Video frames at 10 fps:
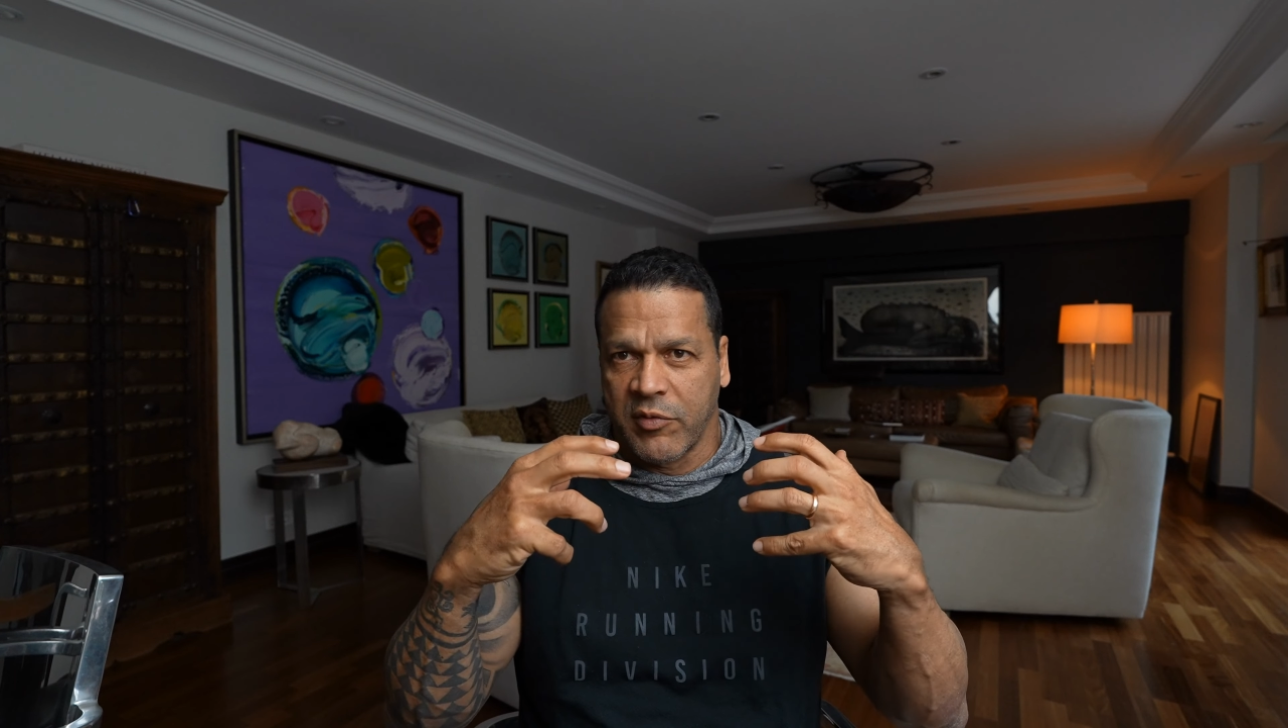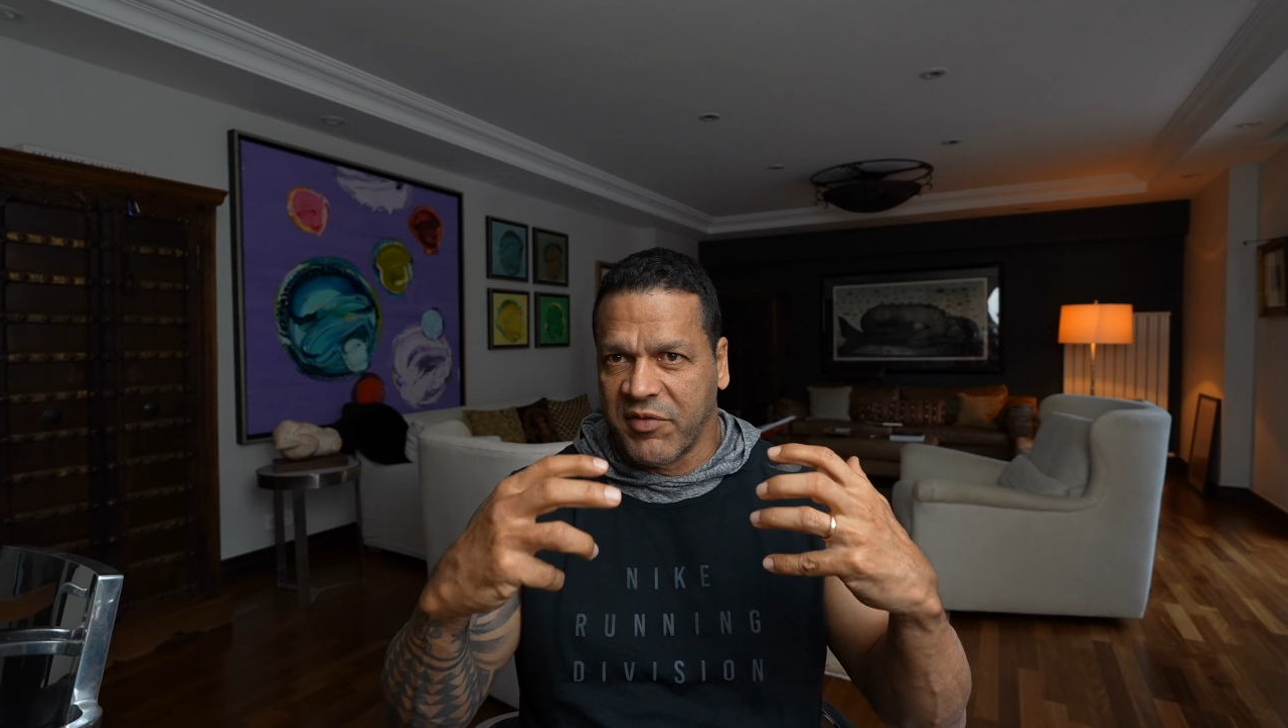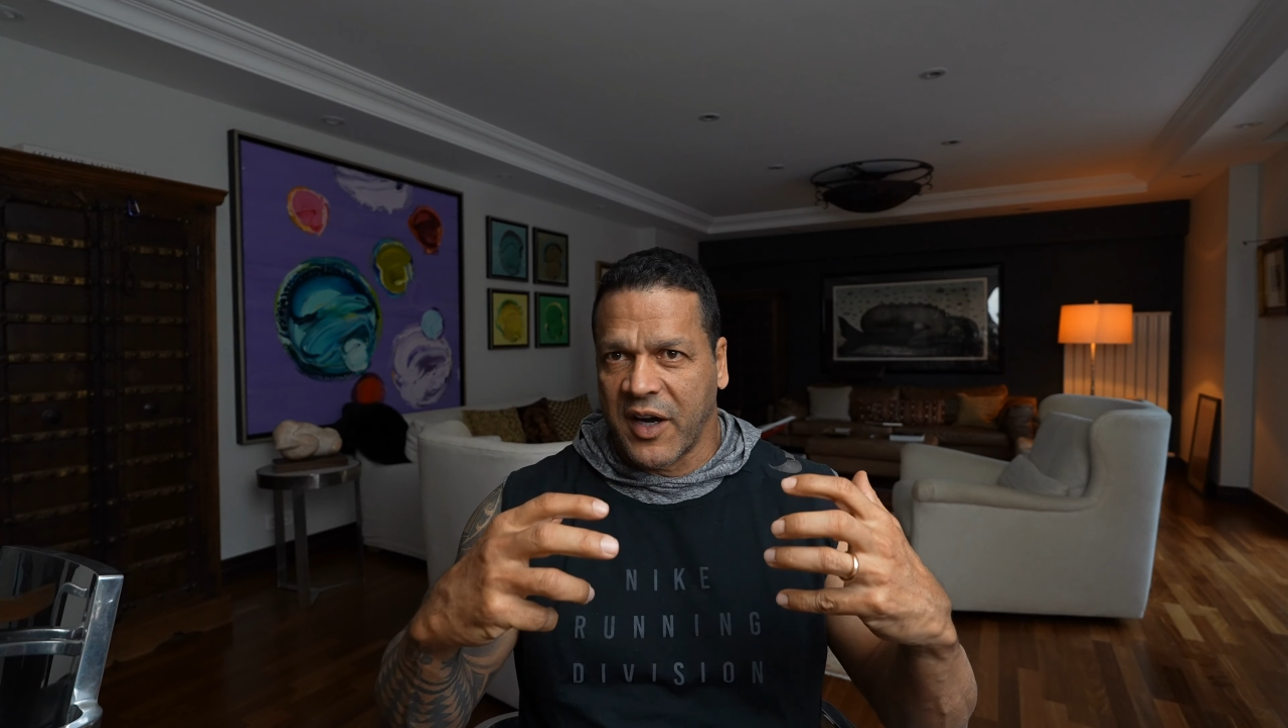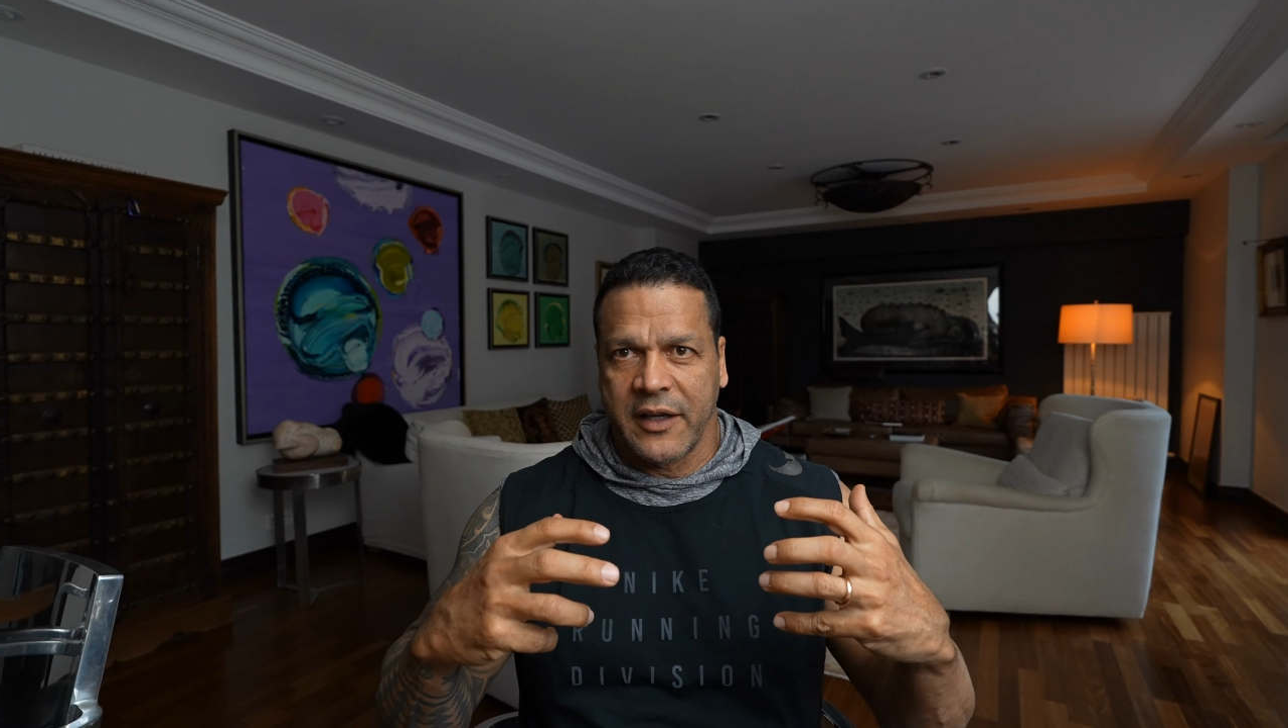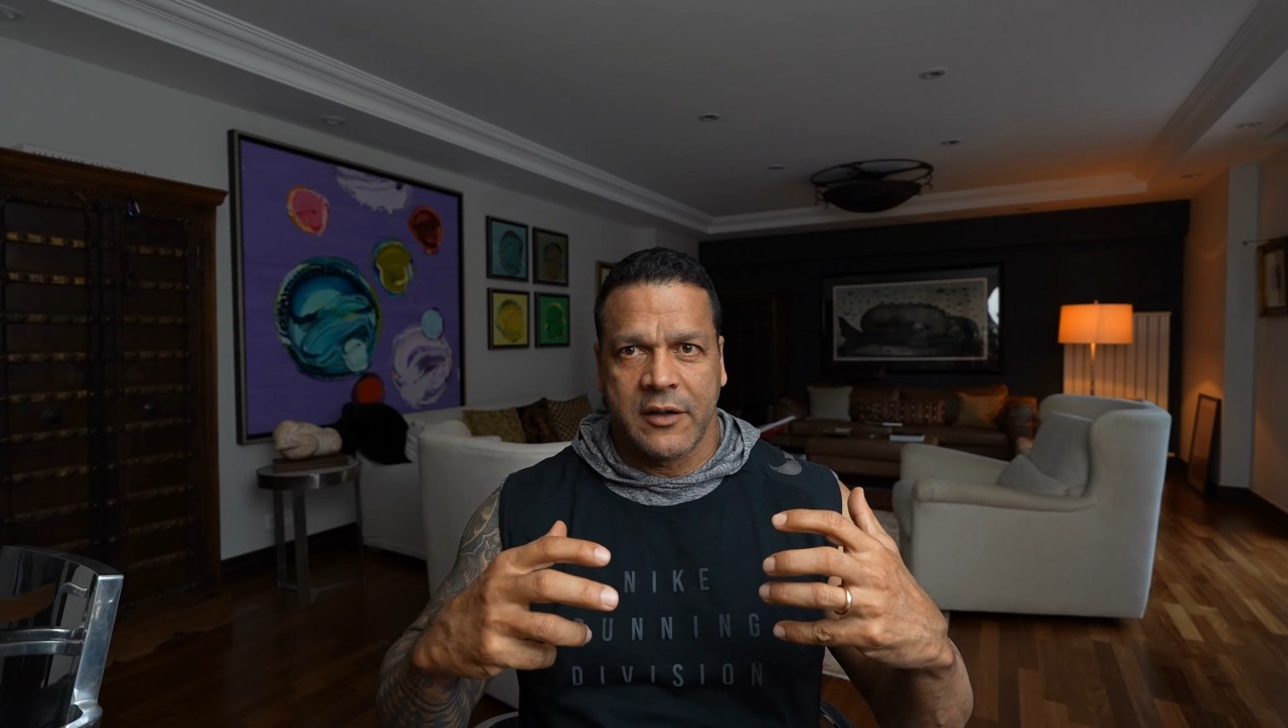
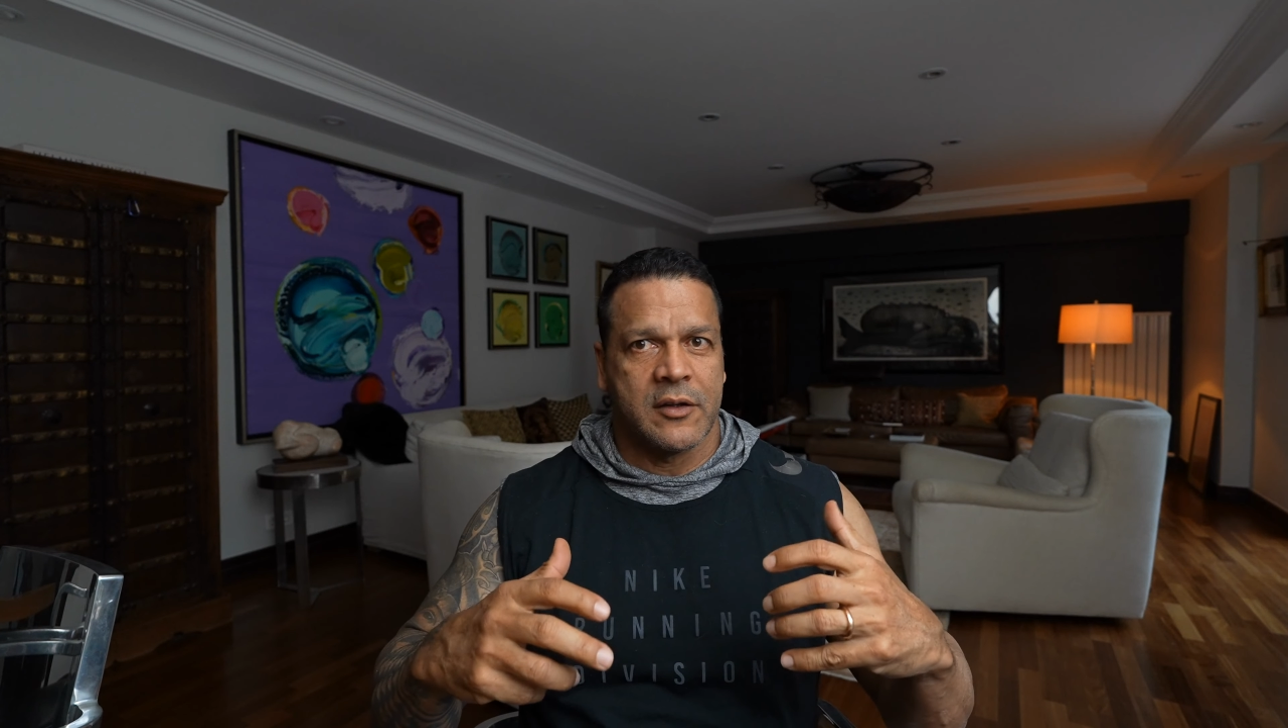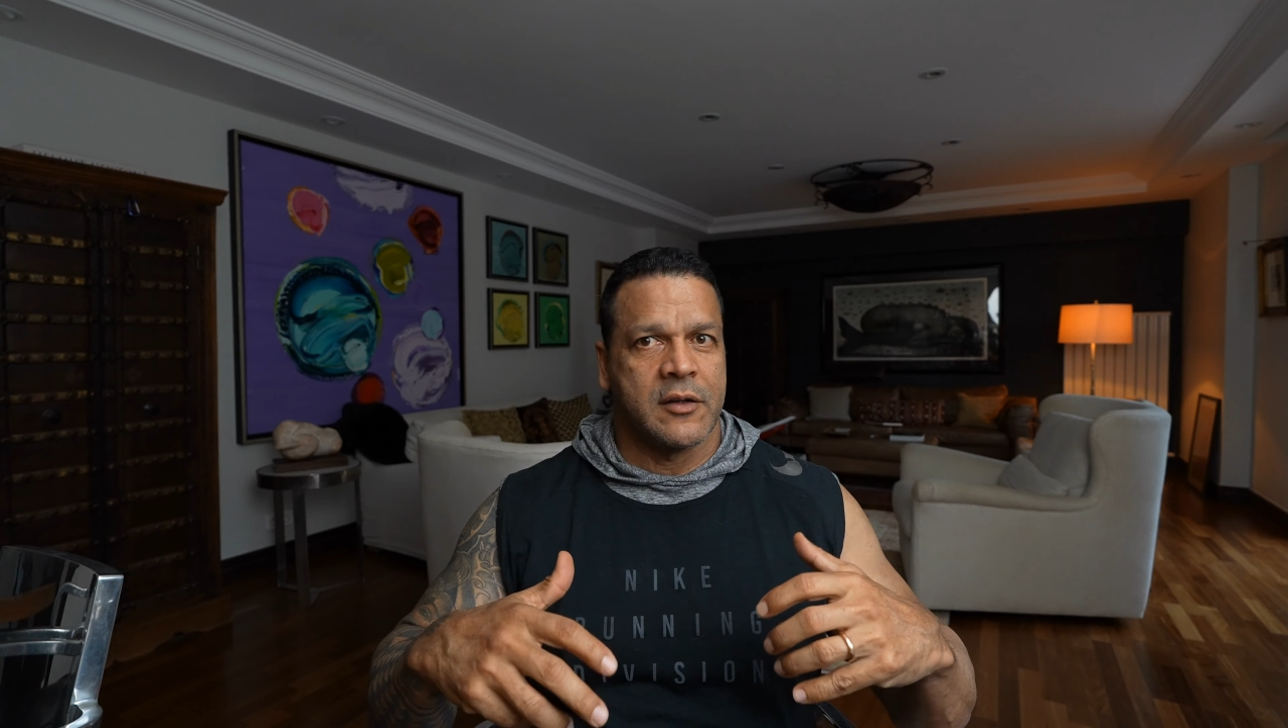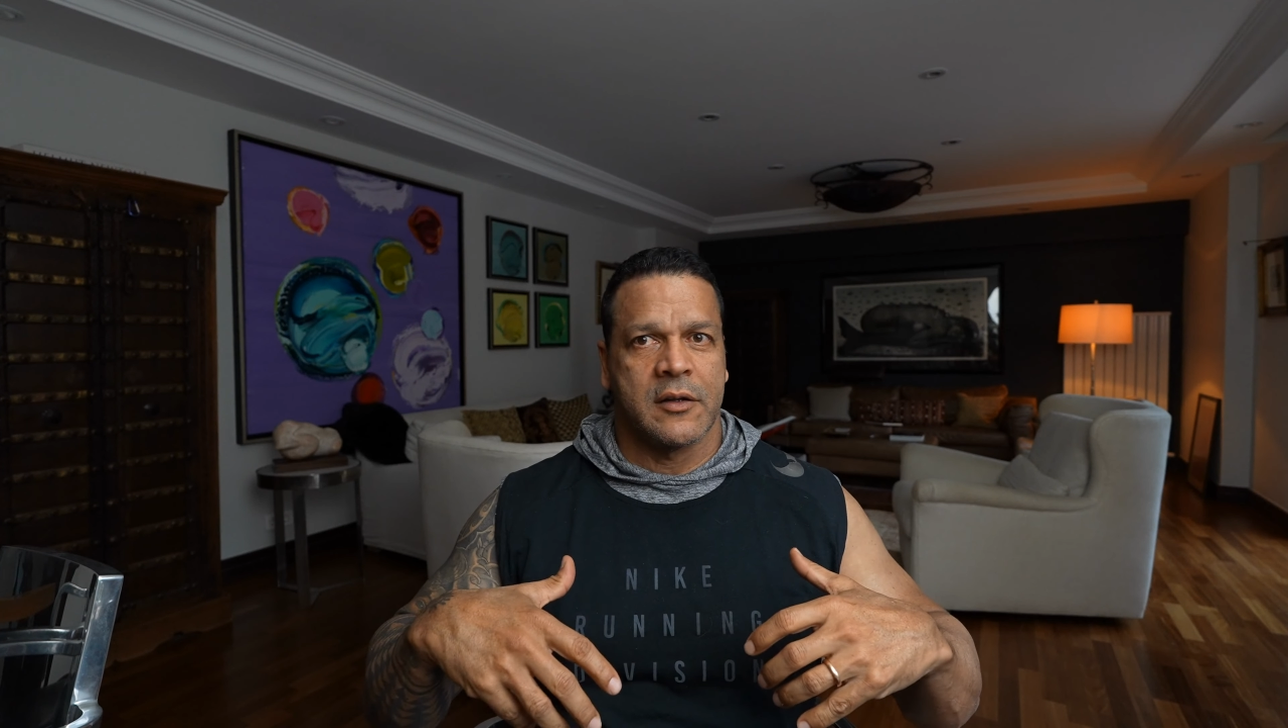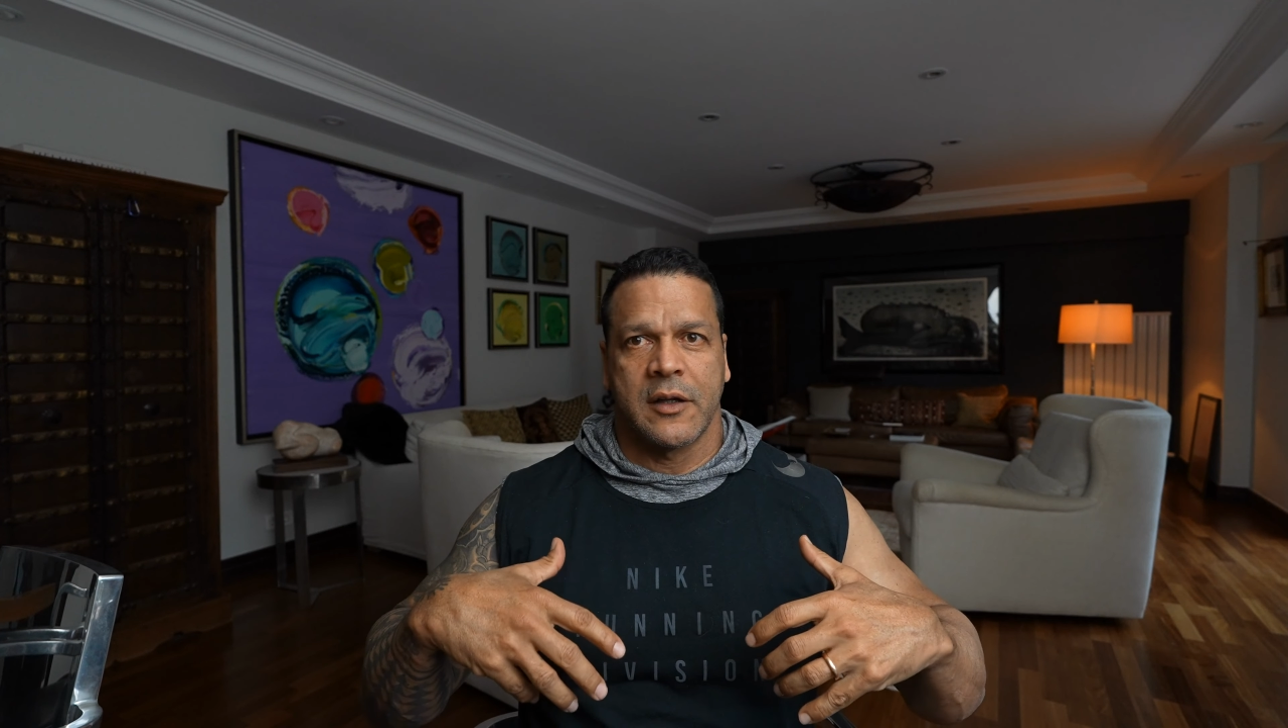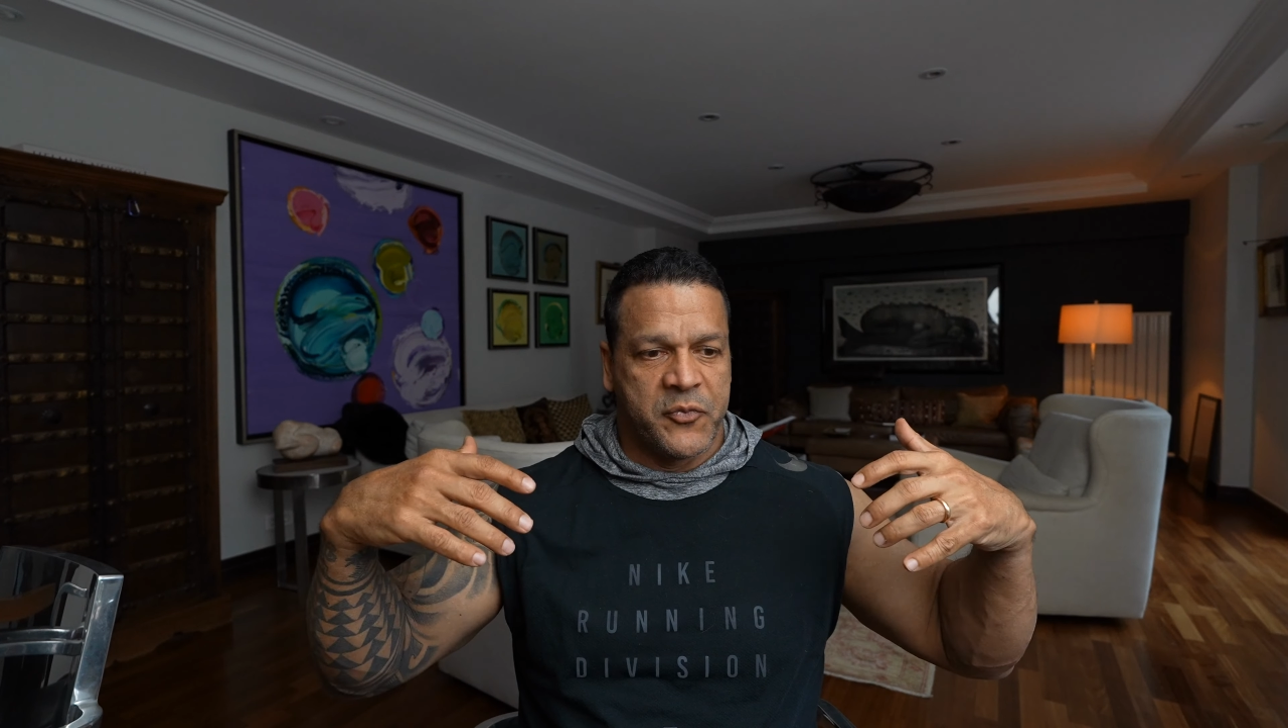vital,